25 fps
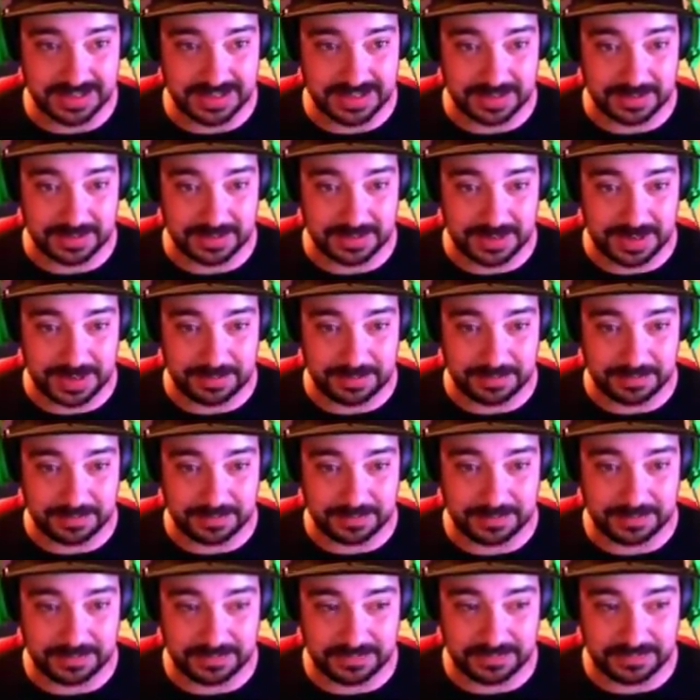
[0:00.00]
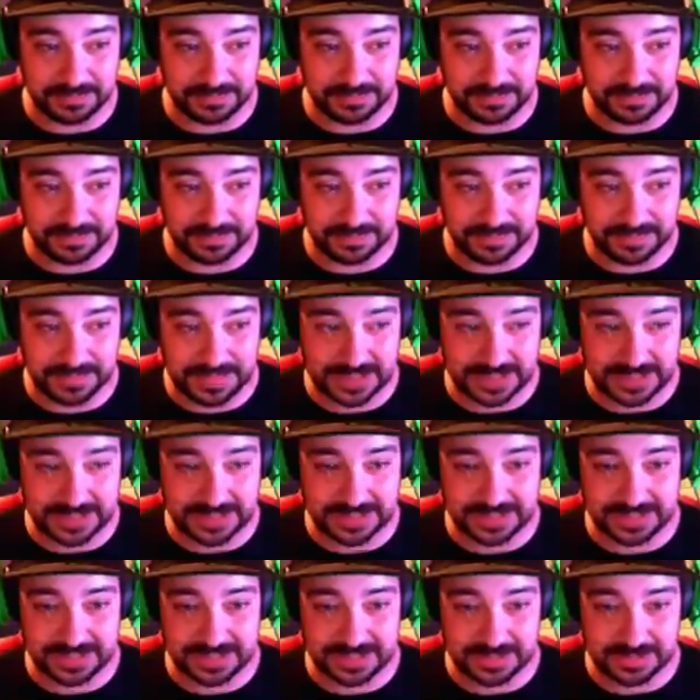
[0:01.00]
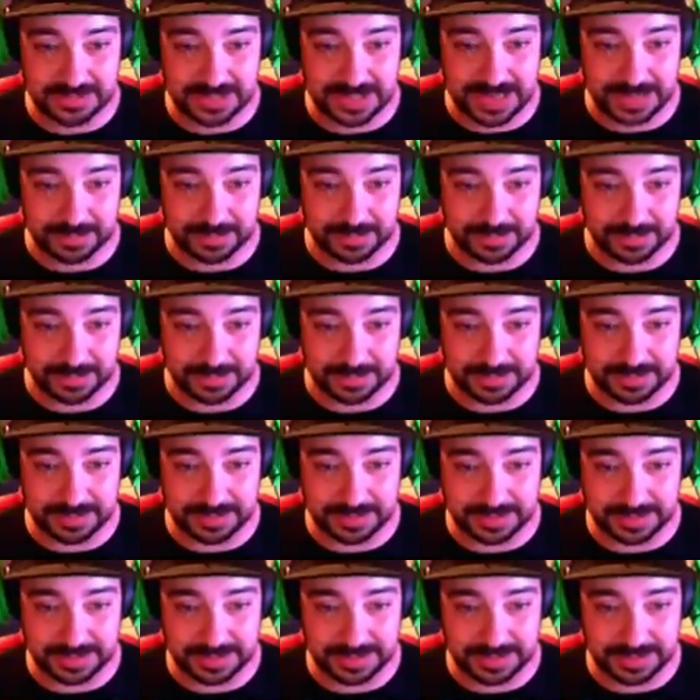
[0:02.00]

So, um... this is going to enable.